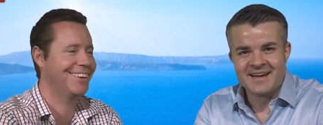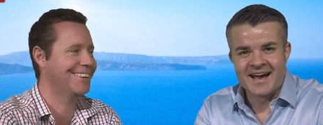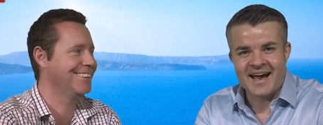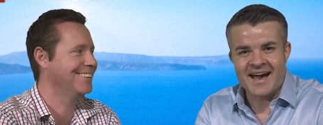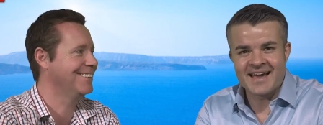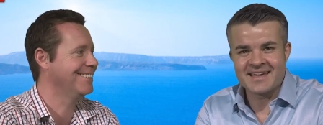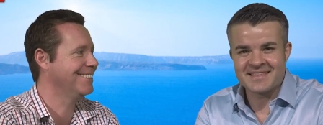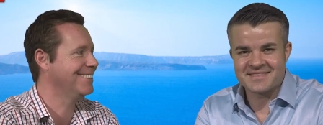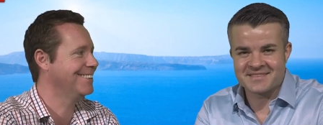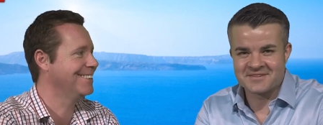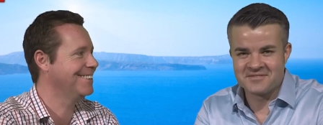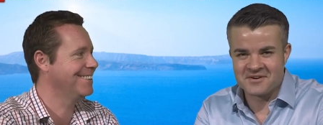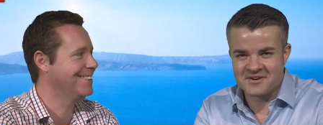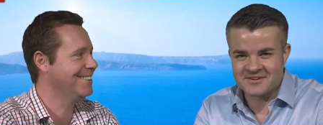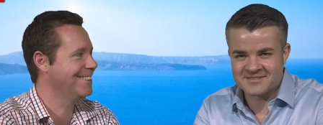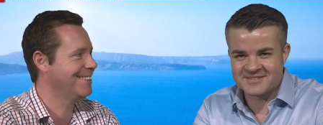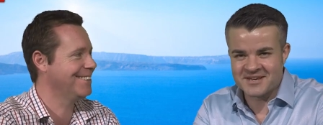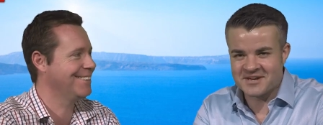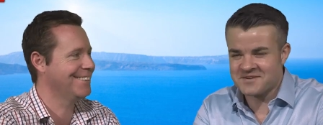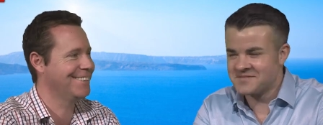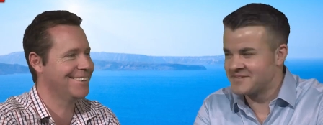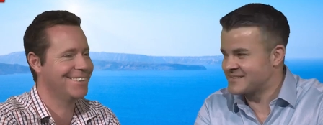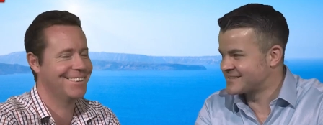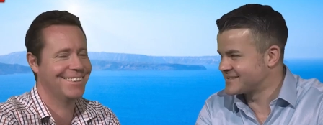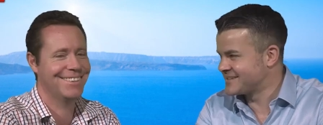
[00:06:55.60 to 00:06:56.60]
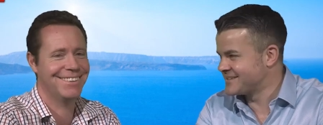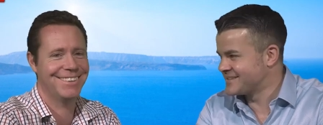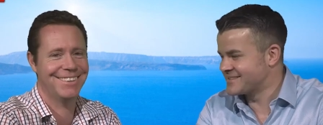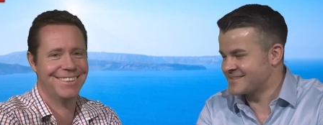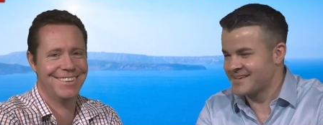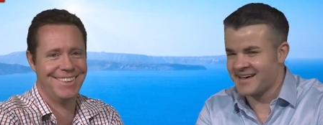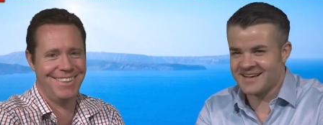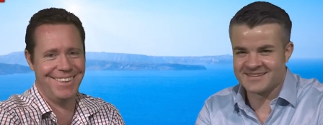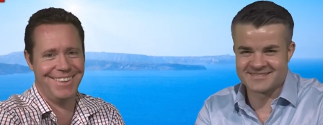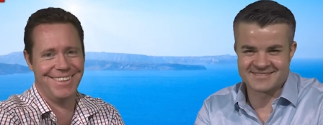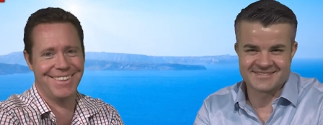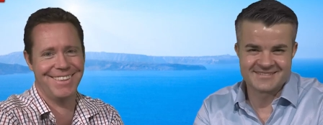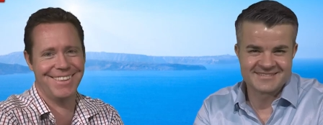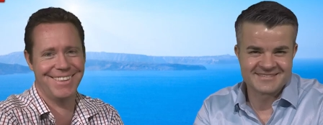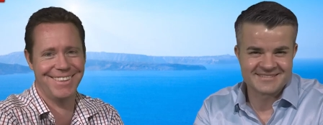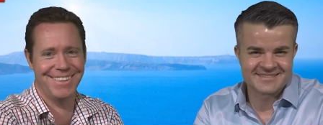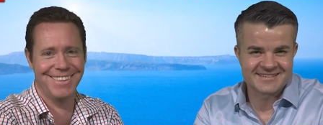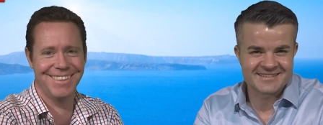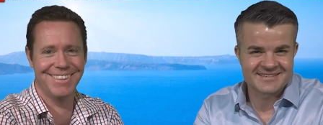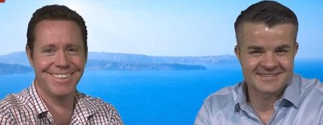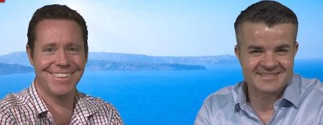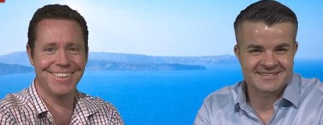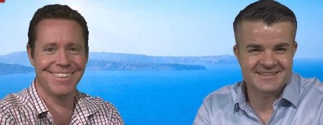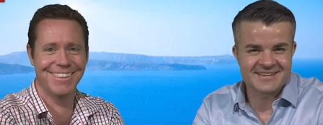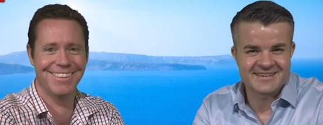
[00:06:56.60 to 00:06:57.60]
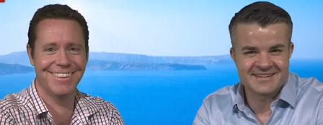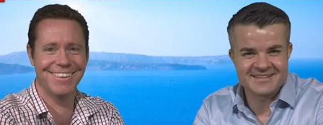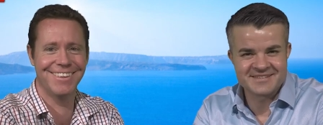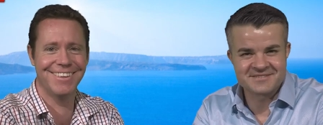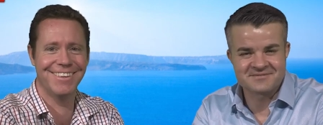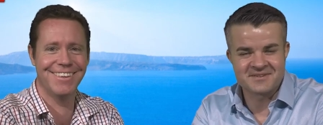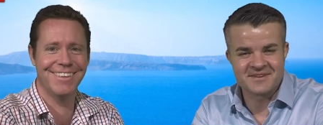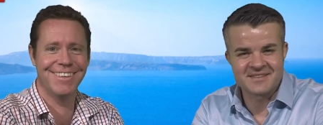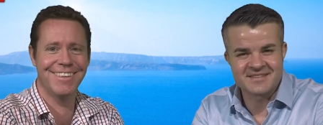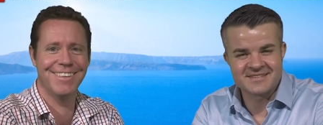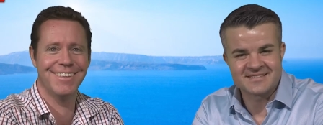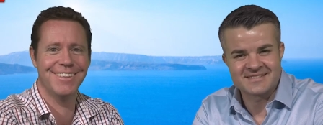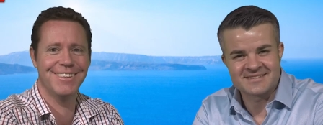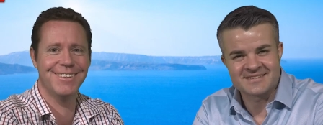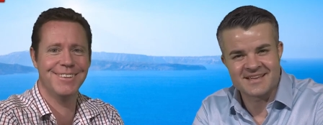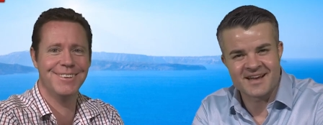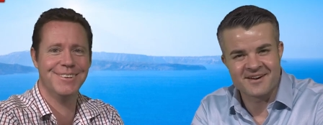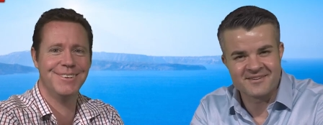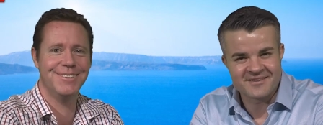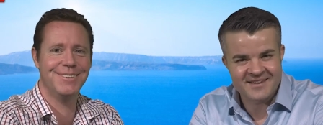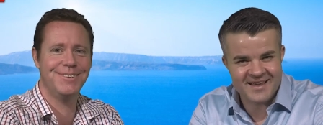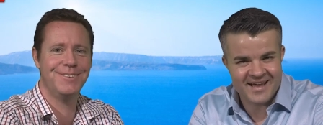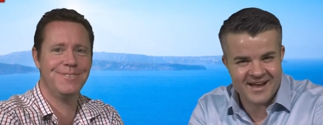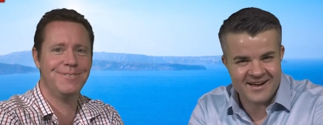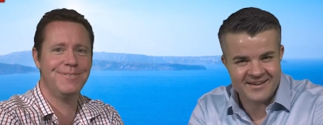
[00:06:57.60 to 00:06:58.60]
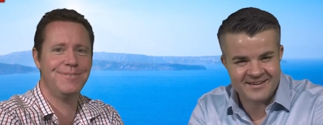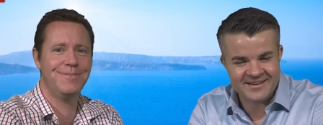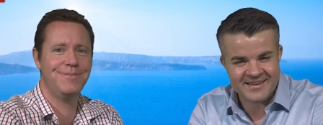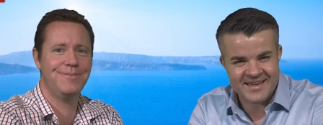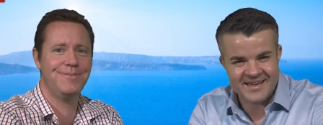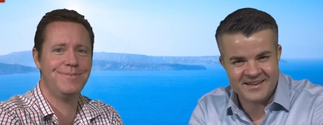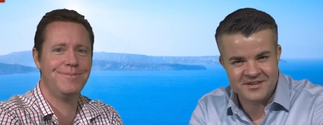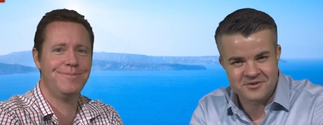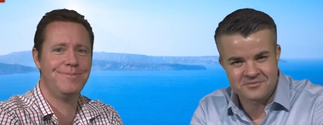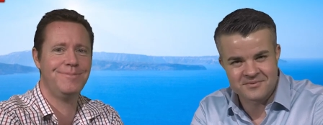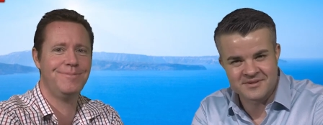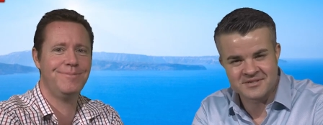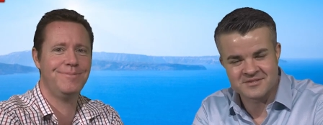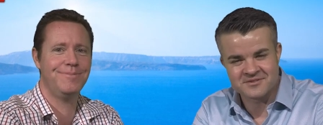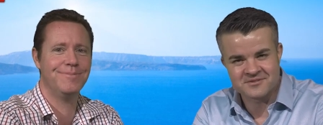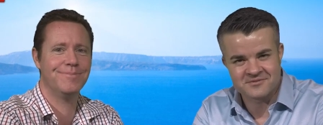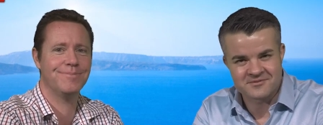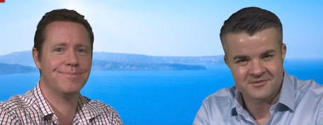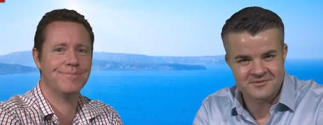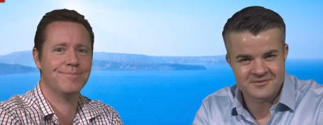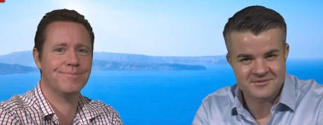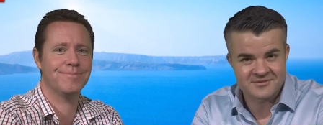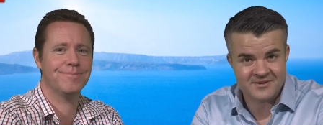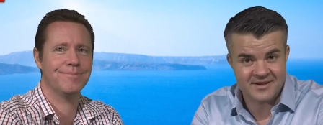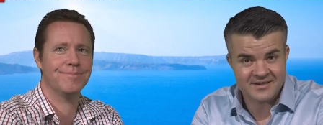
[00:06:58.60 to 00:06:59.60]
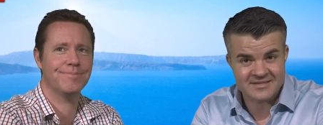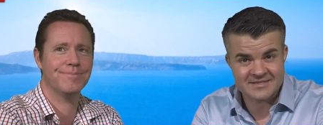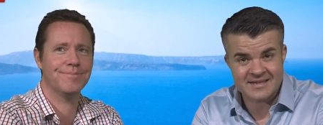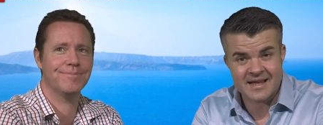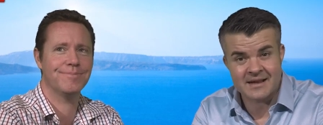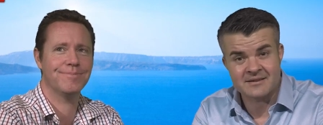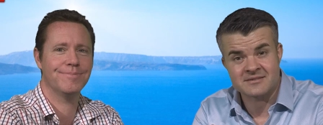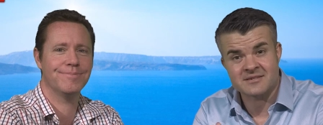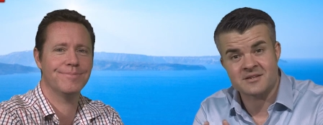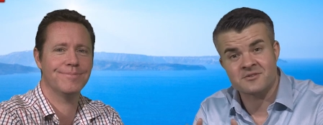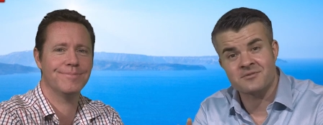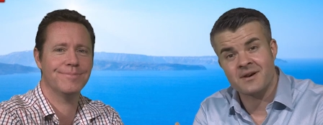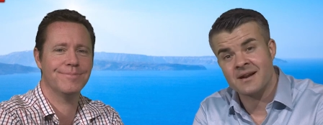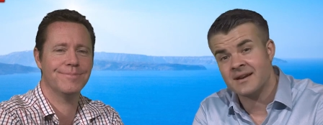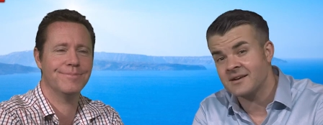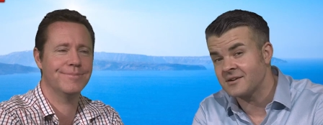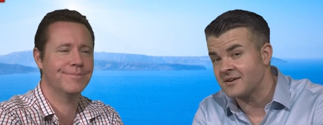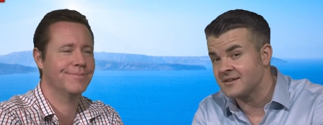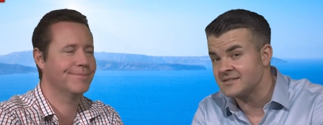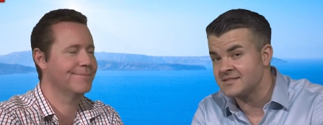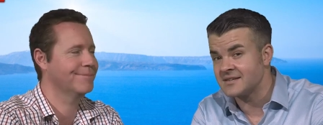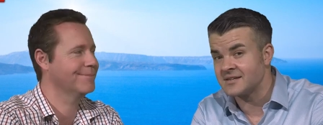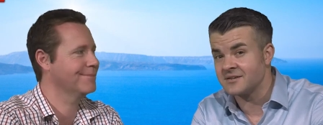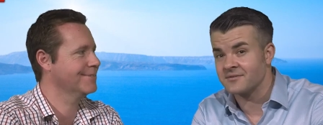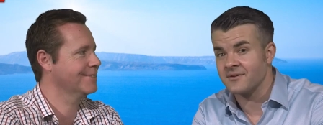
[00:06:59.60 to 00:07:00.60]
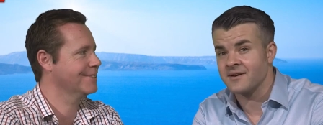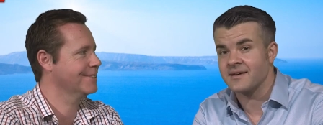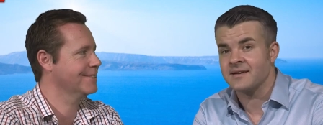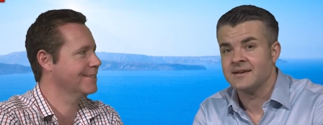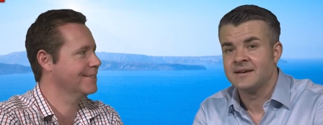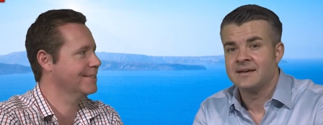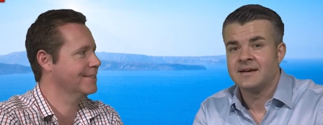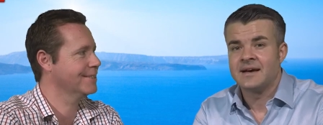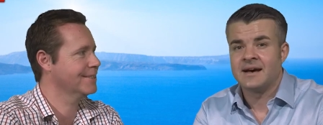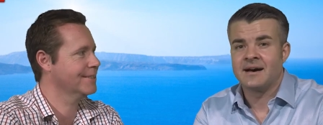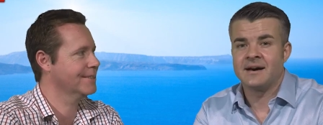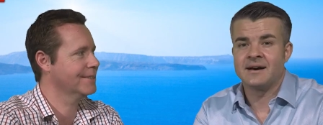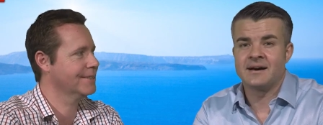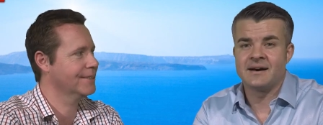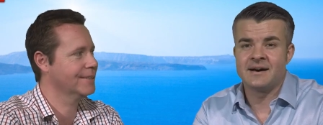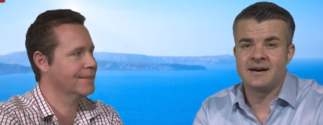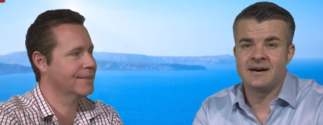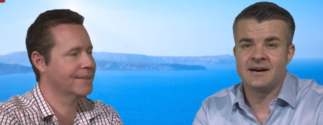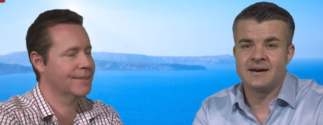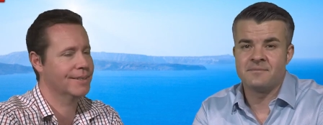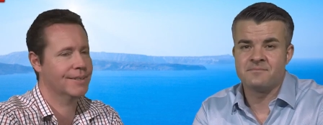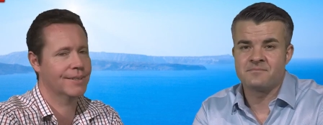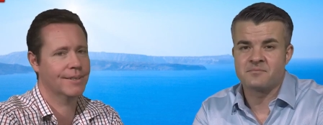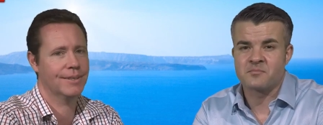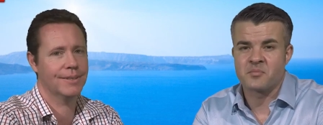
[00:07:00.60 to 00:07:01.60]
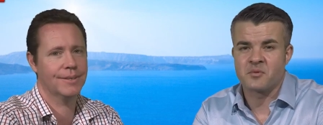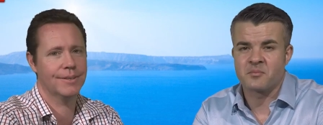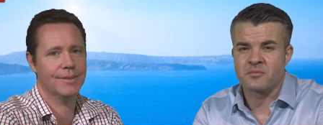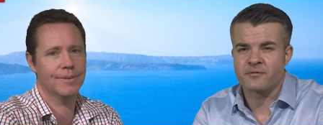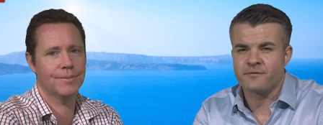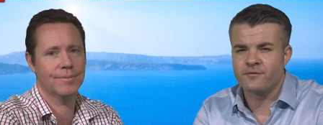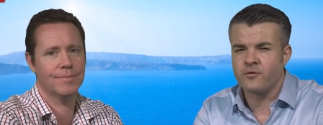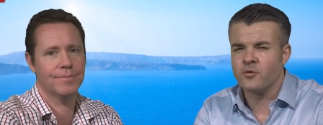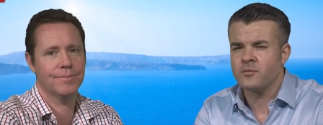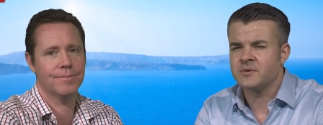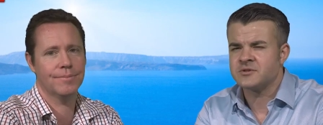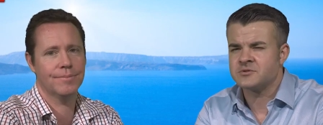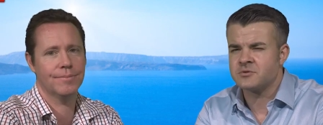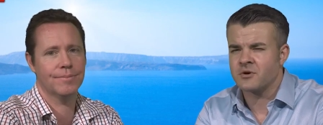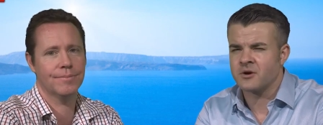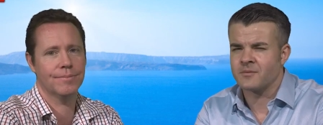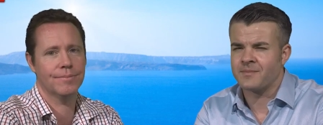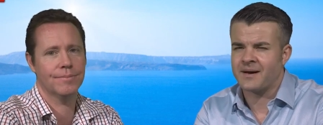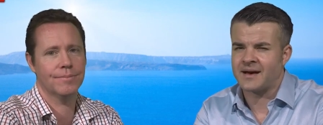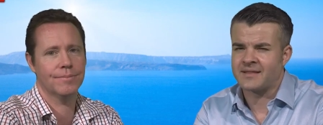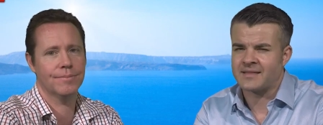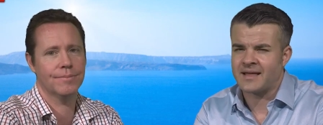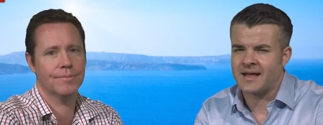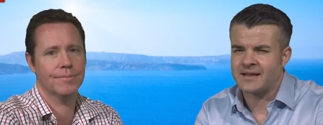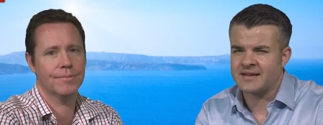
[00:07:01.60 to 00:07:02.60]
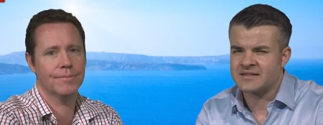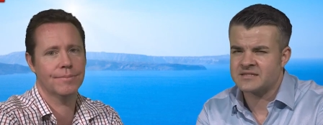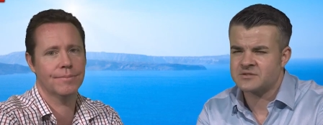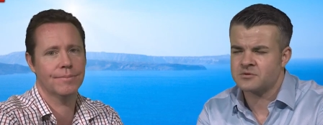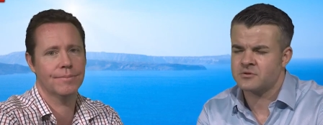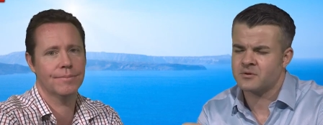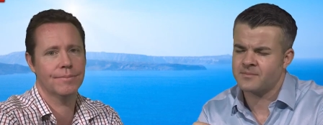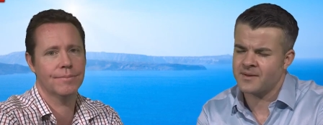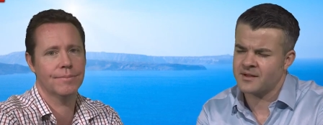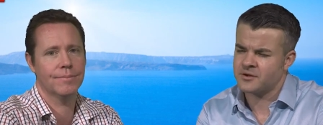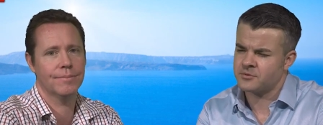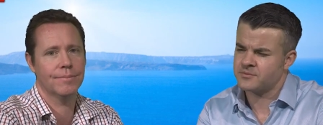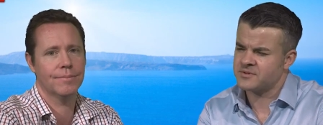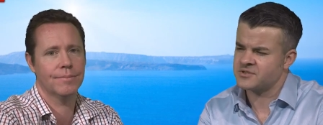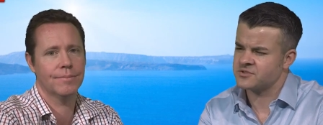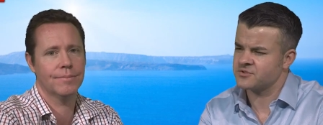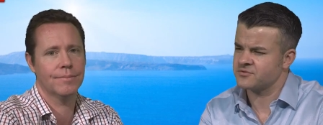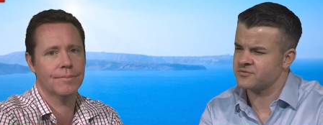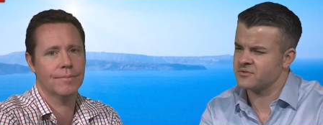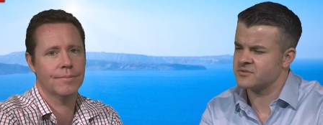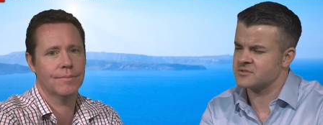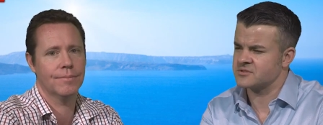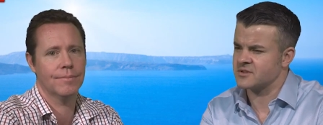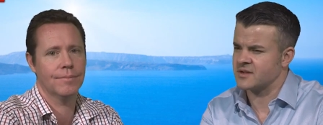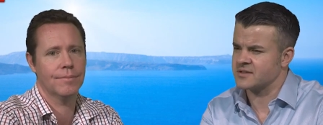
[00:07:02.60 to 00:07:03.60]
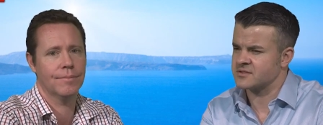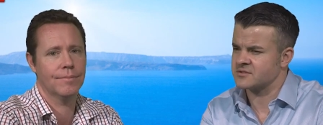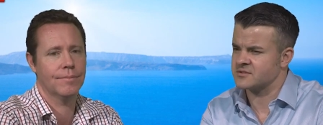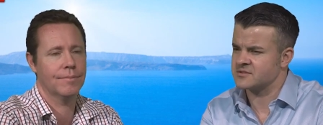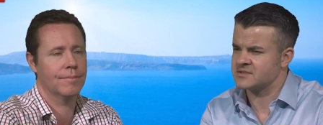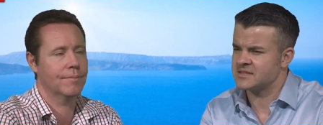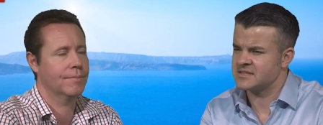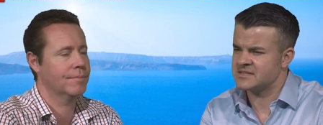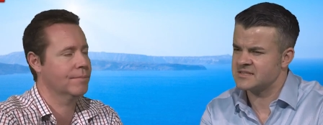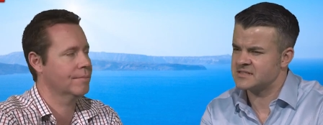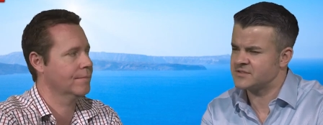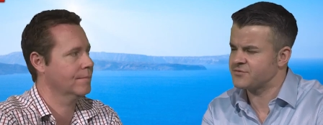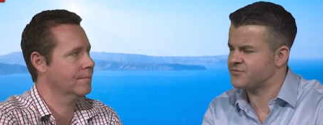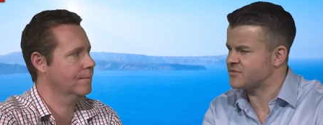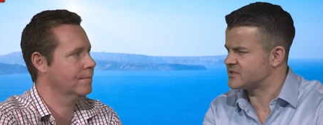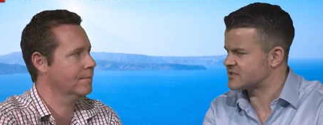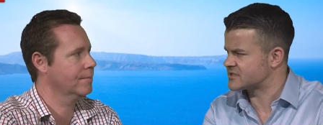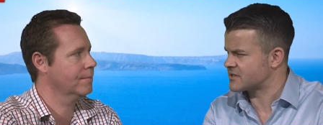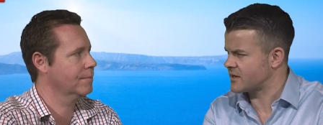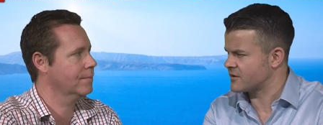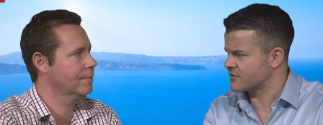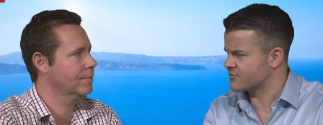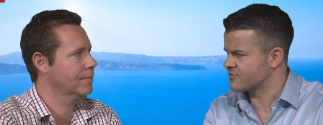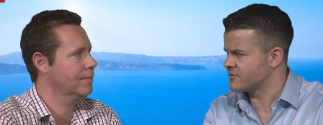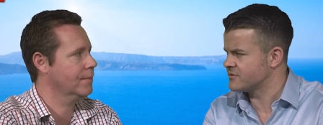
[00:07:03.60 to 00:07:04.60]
Speaker 1: 8th of October 2016 is when this is going out. And again, Norwegian Cruise Lines. Now, it's a cracking itinerary. Um, but before we talk about that, let's talk about Norwegian Cruise Lines because this is freestyle